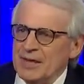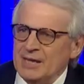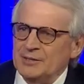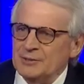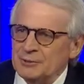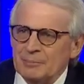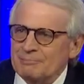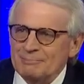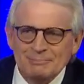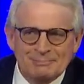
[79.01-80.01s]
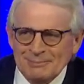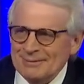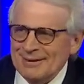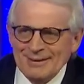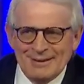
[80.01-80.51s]
Man, I can't believe that. You're
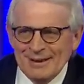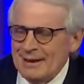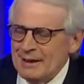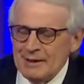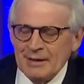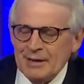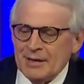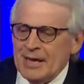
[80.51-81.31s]
right, 30 years later.